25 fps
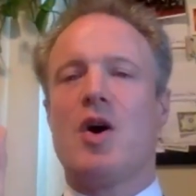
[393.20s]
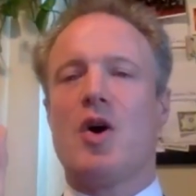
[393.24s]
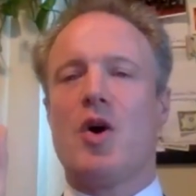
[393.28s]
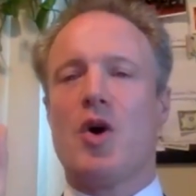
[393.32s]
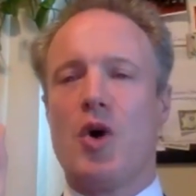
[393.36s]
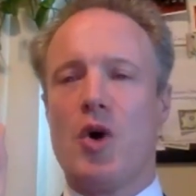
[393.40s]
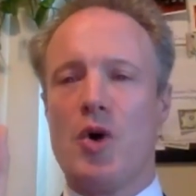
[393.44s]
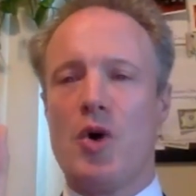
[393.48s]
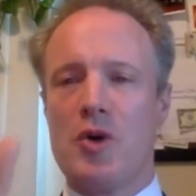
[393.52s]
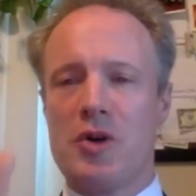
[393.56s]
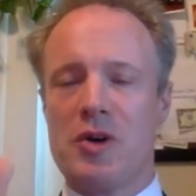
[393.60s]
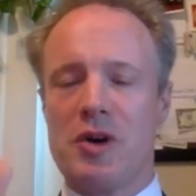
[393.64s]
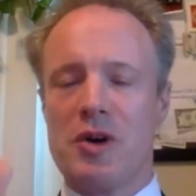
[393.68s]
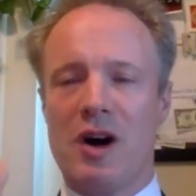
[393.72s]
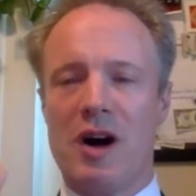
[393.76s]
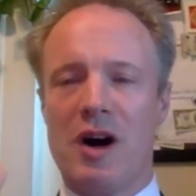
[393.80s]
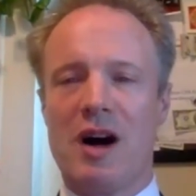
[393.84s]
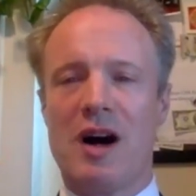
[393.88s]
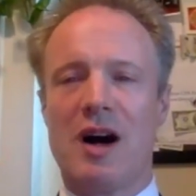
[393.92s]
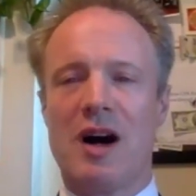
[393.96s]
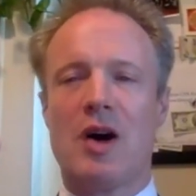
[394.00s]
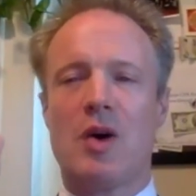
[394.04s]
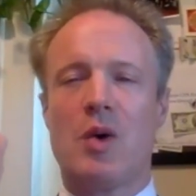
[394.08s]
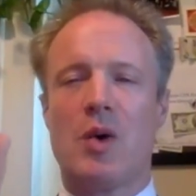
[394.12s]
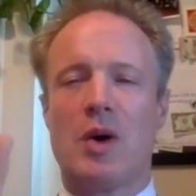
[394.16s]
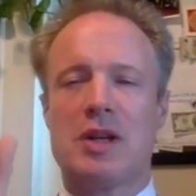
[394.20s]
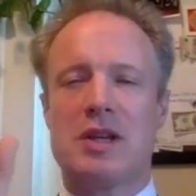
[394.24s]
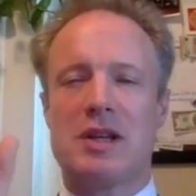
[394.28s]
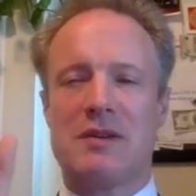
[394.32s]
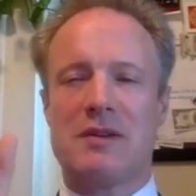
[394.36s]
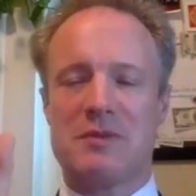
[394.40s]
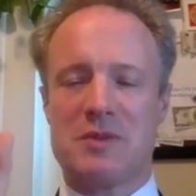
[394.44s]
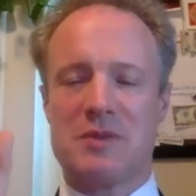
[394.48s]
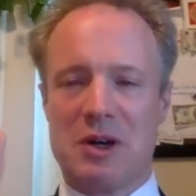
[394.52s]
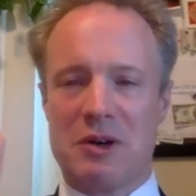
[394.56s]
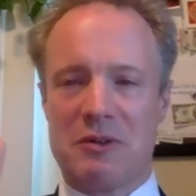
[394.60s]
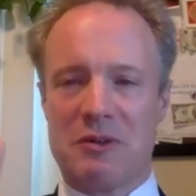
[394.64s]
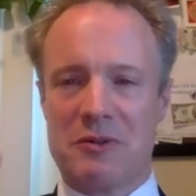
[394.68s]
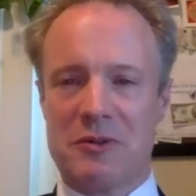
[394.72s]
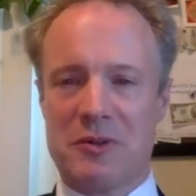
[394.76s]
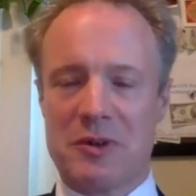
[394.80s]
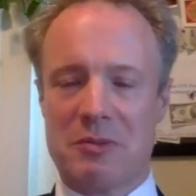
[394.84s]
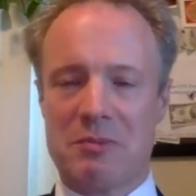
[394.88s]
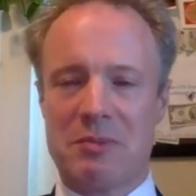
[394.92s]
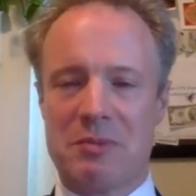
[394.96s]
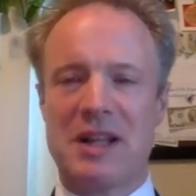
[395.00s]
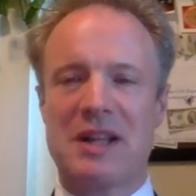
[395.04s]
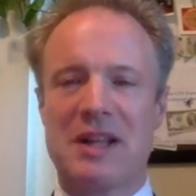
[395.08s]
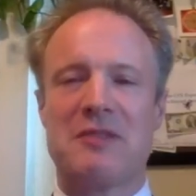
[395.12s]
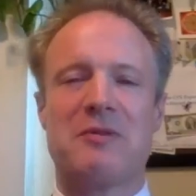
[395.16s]
who you are, what you have done for the
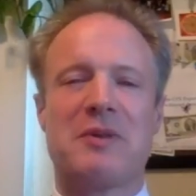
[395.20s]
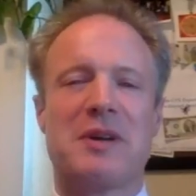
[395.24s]
planet,